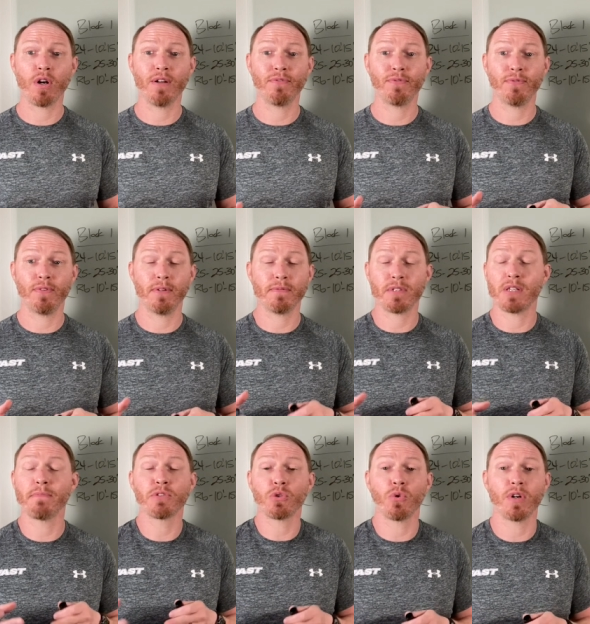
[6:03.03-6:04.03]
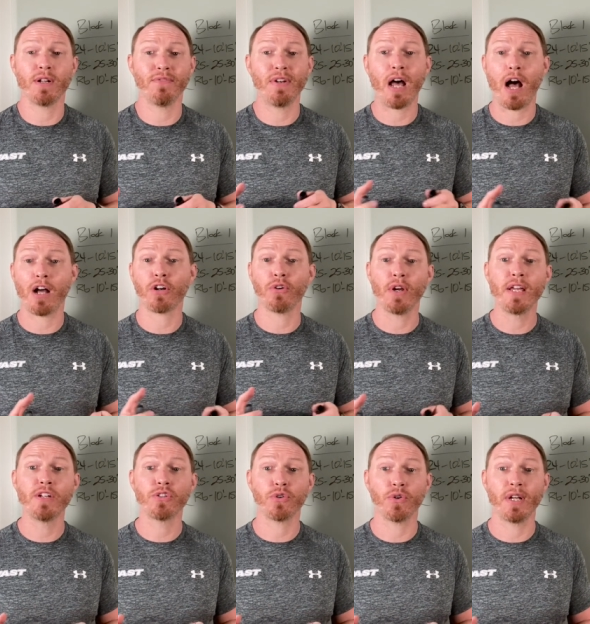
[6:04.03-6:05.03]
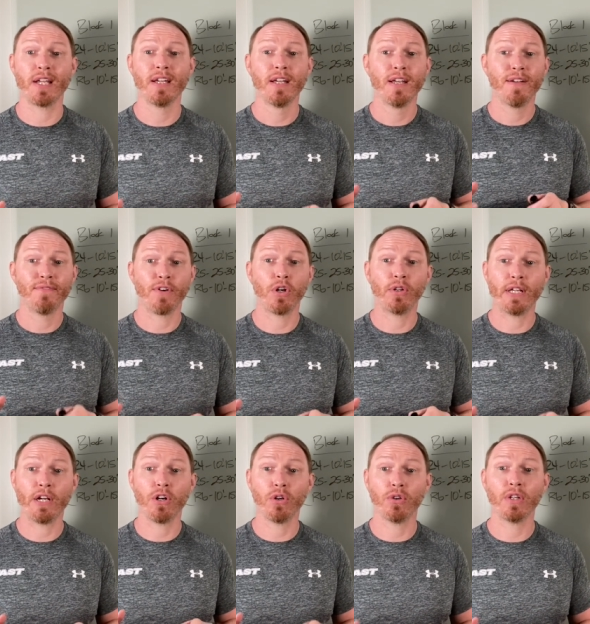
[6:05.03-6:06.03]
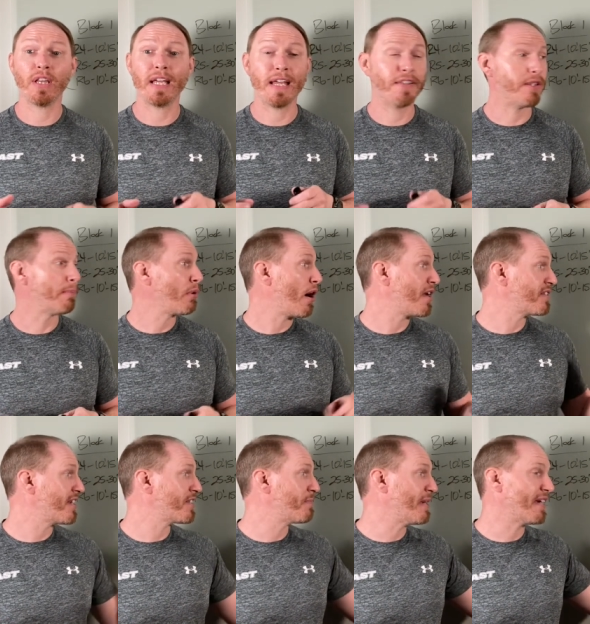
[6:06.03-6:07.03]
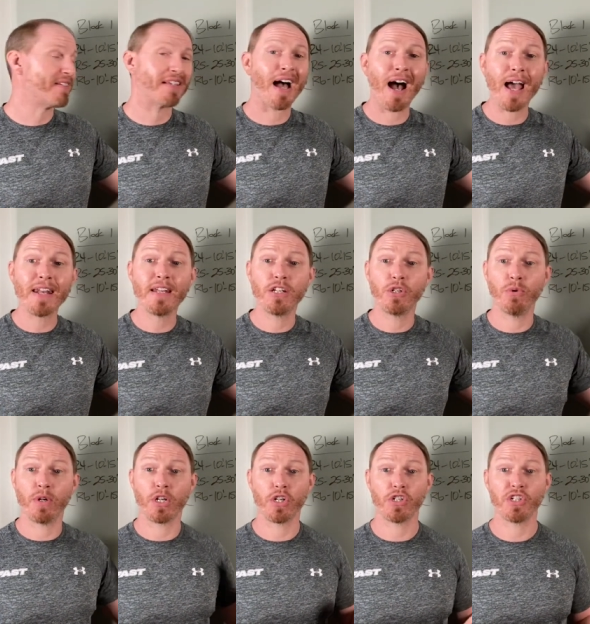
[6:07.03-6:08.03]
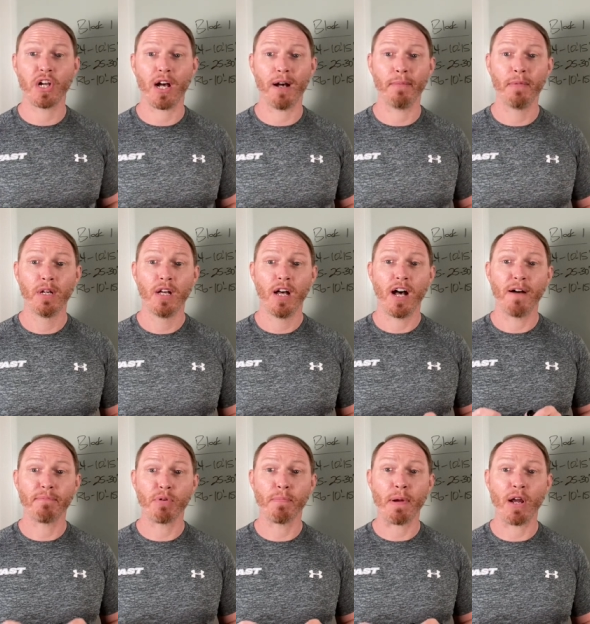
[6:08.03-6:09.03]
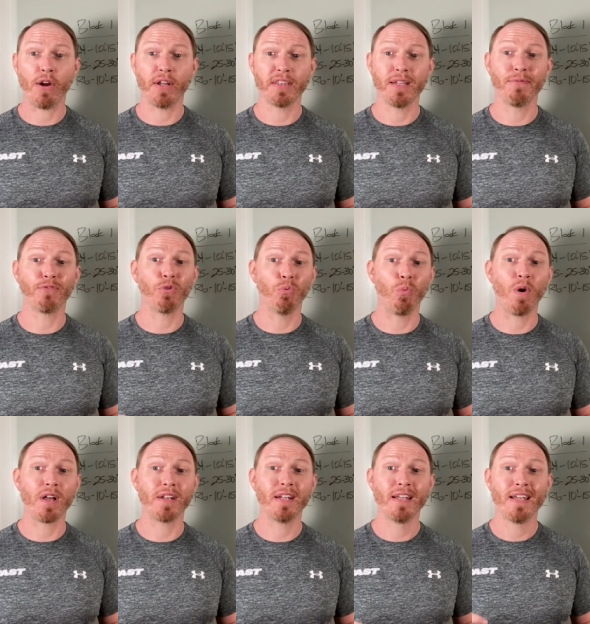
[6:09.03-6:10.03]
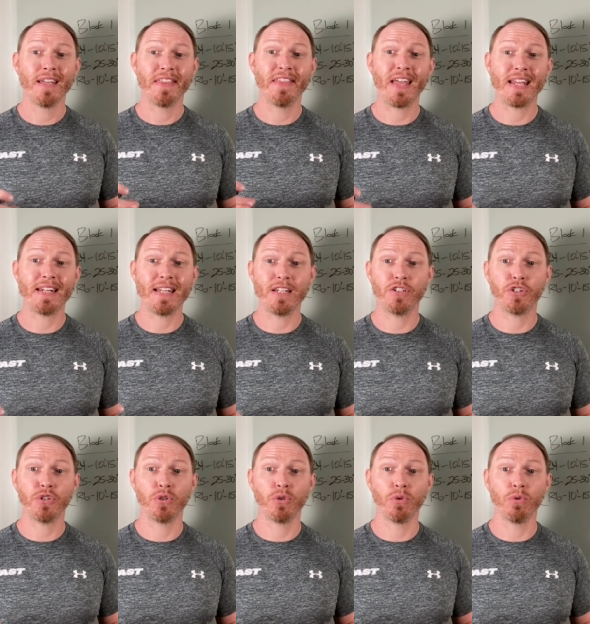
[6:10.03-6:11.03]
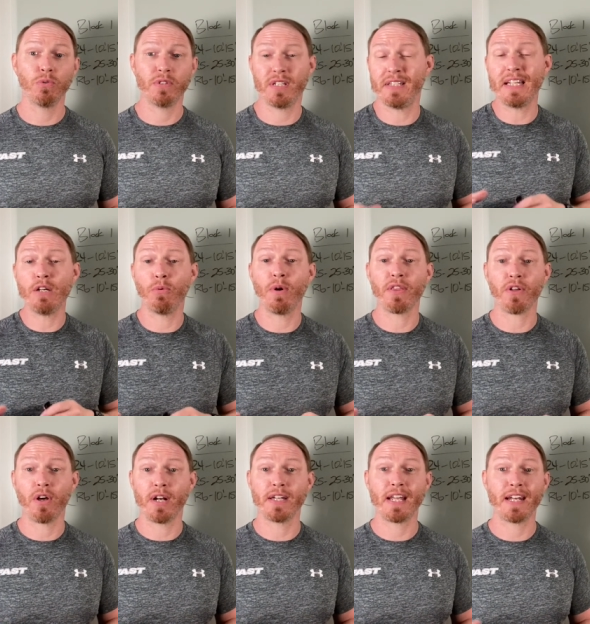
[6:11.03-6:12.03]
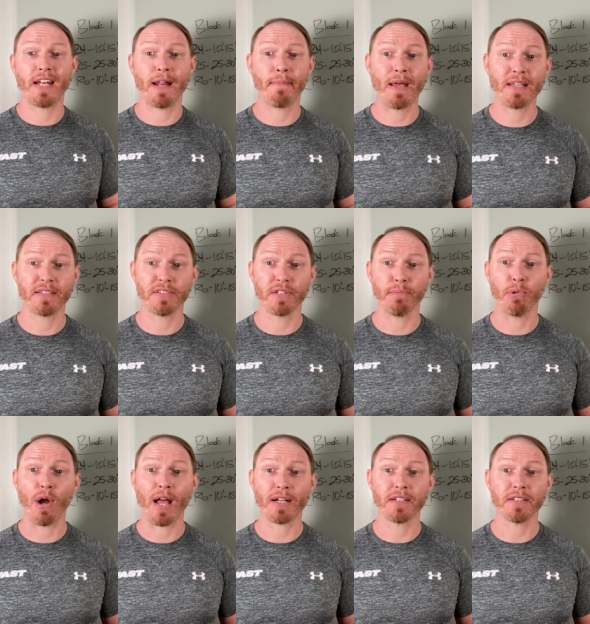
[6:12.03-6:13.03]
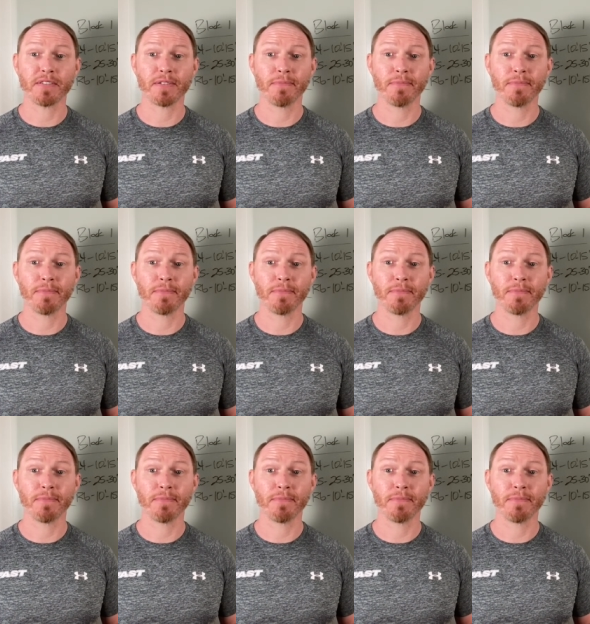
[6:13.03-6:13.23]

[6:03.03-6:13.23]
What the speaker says: of knock or injury very early in the process because I didn't do a good job of preparing them for what they need to deal with on a day-to-day basis in practice.